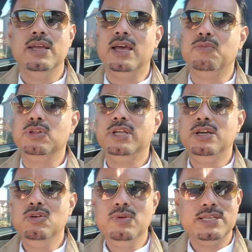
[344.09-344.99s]
And what they
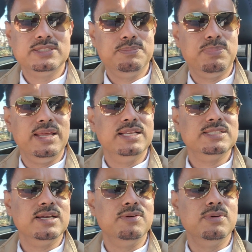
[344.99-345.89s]
do is they
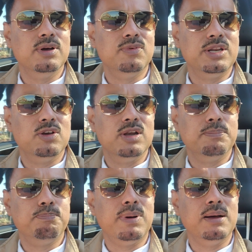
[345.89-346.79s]
place a what you call a
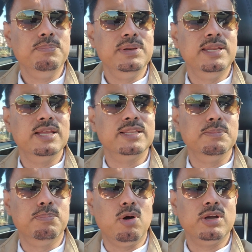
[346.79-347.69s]
pump near the
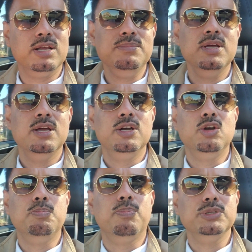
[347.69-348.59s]
bottom
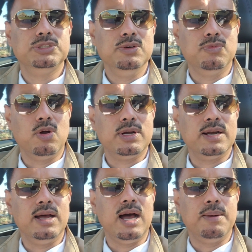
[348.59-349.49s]
to push the
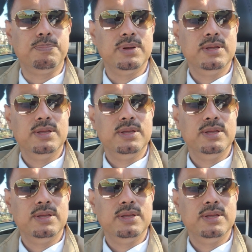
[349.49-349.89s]
water up,